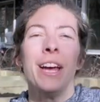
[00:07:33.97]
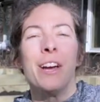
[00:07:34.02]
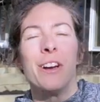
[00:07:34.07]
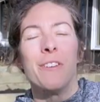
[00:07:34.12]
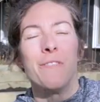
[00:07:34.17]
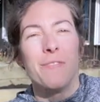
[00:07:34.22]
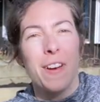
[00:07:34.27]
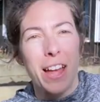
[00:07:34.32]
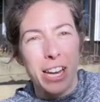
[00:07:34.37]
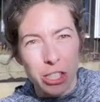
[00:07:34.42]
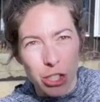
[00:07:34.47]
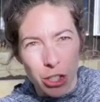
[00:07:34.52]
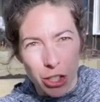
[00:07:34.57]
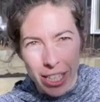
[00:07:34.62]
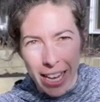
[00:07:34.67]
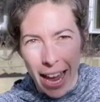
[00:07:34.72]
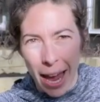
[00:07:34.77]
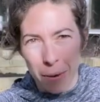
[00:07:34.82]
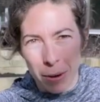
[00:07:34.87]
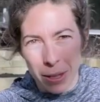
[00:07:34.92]

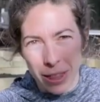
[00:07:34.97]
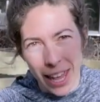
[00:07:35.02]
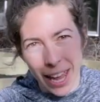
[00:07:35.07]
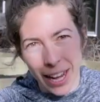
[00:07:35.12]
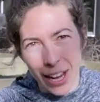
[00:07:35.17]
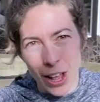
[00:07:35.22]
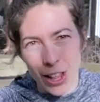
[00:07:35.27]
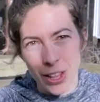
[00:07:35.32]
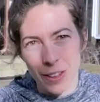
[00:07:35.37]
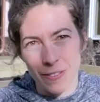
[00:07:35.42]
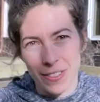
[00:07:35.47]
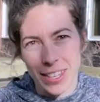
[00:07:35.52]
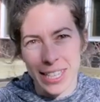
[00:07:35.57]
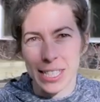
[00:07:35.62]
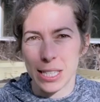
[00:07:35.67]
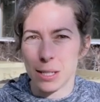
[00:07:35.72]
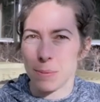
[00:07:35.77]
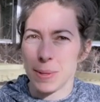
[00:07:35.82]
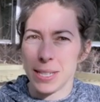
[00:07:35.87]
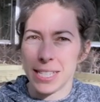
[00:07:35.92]
Eventually I would like all of
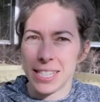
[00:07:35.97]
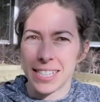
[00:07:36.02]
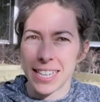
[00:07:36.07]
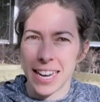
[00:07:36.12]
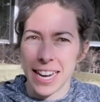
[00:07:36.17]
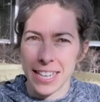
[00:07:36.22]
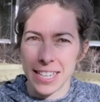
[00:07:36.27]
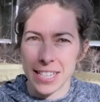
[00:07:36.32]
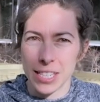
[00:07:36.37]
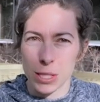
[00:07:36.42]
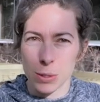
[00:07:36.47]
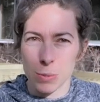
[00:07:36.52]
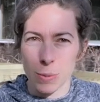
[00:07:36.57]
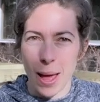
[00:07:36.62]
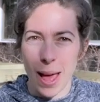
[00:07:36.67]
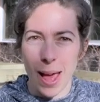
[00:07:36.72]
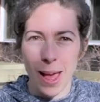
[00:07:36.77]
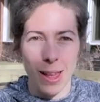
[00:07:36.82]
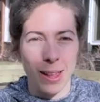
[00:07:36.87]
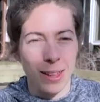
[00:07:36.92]
these to be stained as
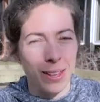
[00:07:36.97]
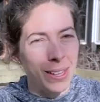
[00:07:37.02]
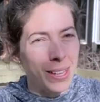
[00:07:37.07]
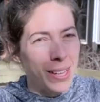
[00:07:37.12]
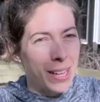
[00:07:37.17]
well.